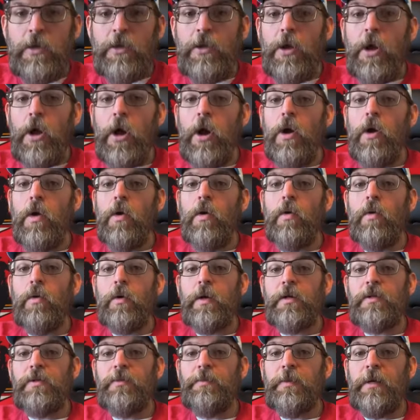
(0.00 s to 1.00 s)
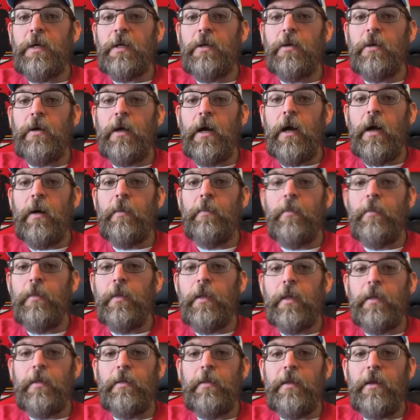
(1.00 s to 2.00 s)
No, because Peter,
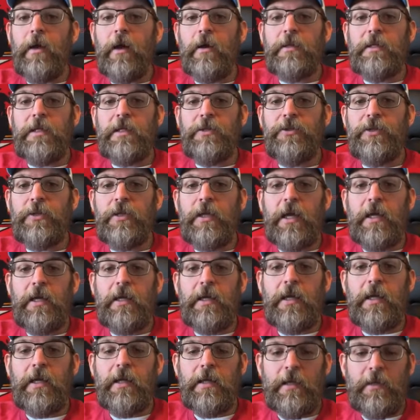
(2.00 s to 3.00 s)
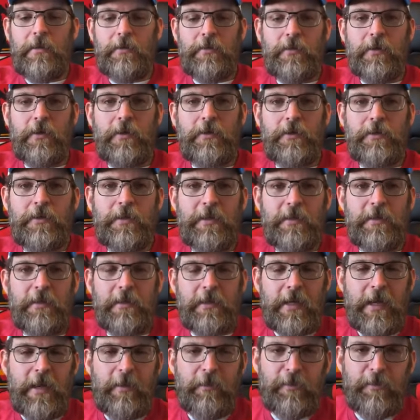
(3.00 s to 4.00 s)
the audition I just hit
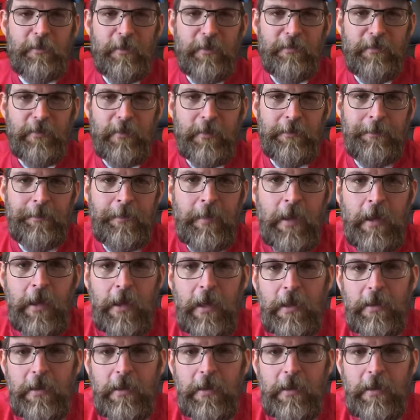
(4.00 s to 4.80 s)
the camera with my foot.